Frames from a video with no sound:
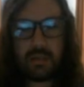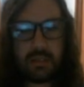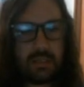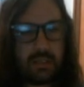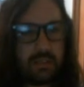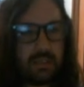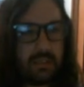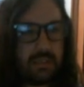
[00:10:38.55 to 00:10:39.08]

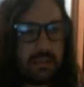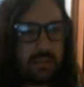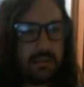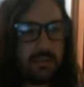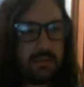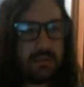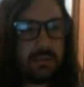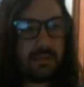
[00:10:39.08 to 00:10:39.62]

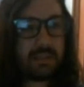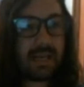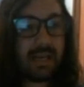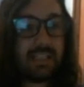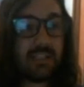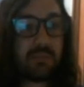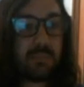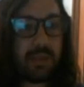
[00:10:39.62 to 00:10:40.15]
can
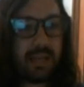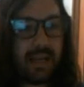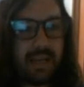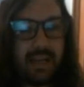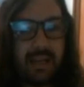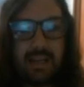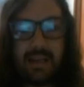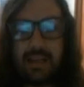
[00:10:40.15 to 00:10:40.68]

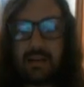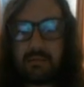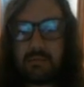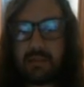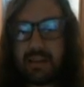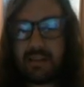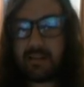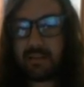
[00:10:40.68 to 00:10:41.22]
display
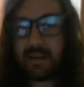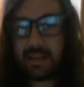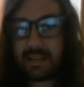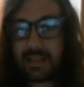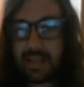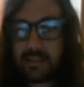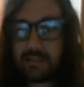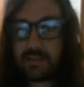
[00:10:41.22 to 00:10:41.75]
rendering
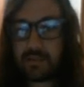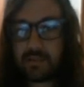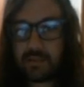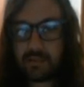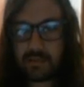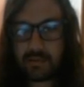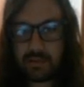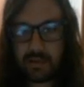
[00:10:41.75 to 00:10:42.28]
textures.